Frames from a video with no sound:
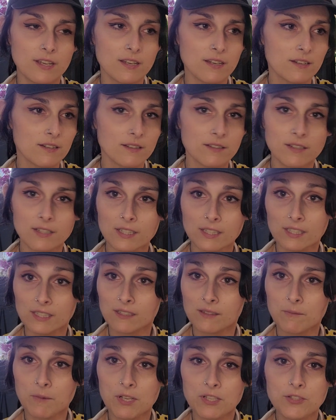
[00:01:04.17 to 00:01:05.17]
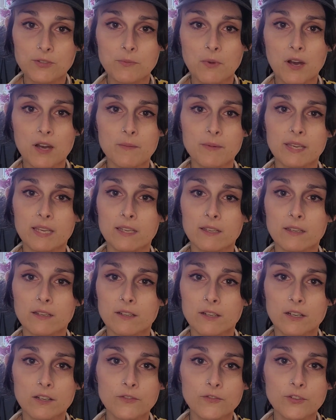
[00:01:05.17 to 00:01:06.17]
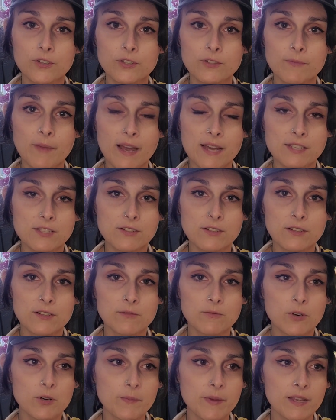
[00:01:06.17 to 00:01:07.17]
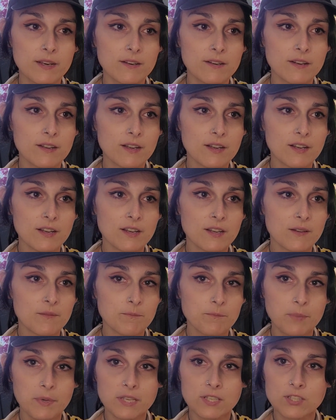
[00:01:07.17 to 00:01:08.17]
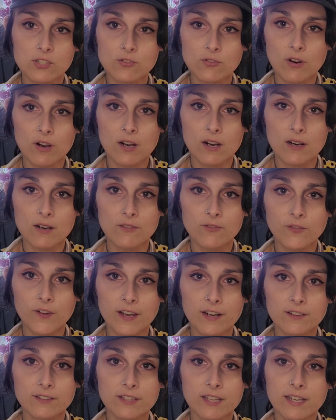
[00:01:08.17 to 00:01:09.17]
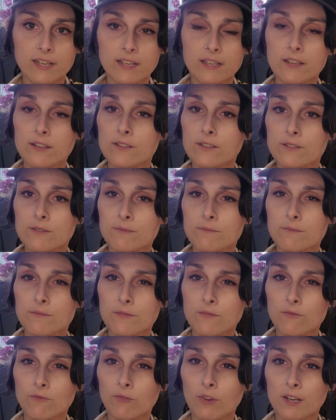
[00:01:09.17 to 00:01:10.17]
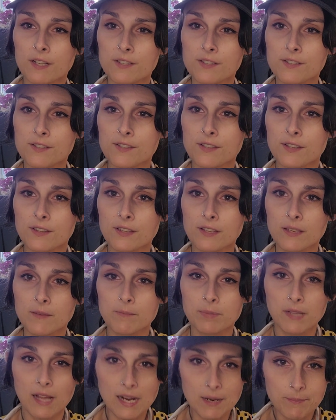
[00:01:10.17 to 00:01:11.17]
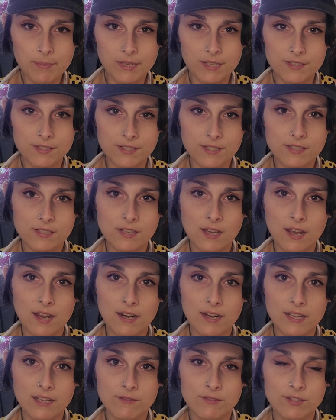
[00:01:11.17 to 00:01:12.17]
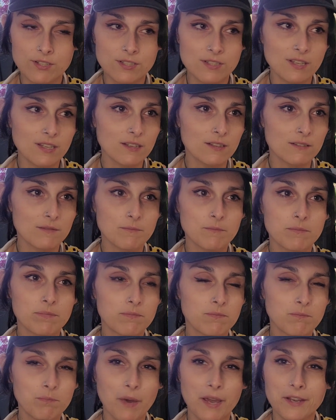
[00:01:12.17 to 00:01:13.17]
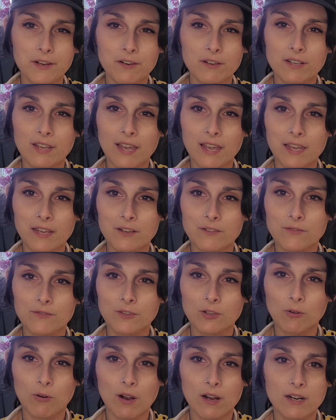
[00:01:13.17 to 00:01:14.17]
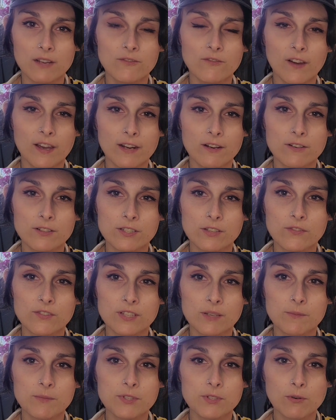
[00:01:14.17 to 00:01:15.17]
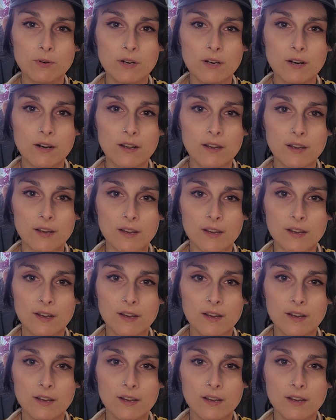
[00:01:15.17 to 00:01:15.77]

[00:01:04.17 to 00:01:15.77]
like a muscle mommy, kung fu master woman, big strong fighter lady who runs the Black Belt Society, which is like a biker gang of karate fighters of some sort.